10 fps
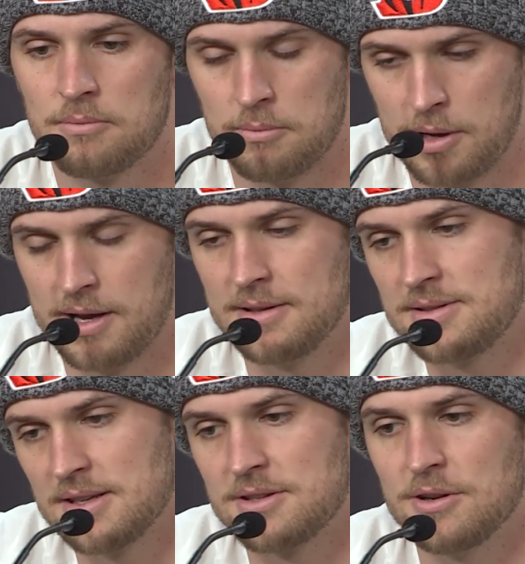my
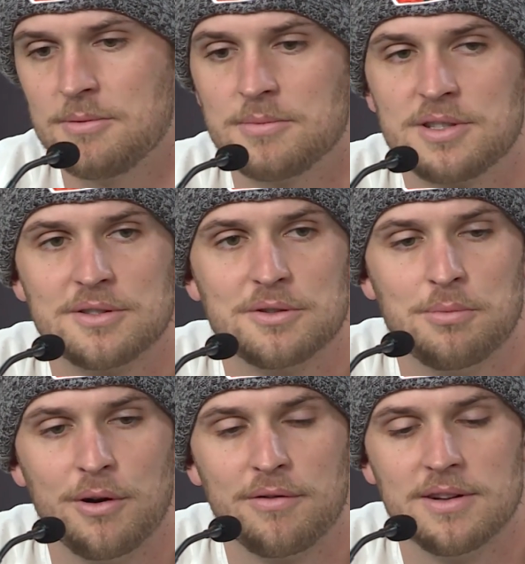sister and sister's
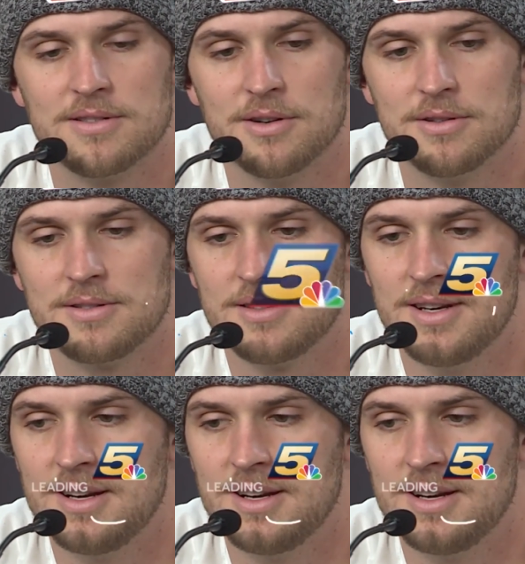boyfriend. So it's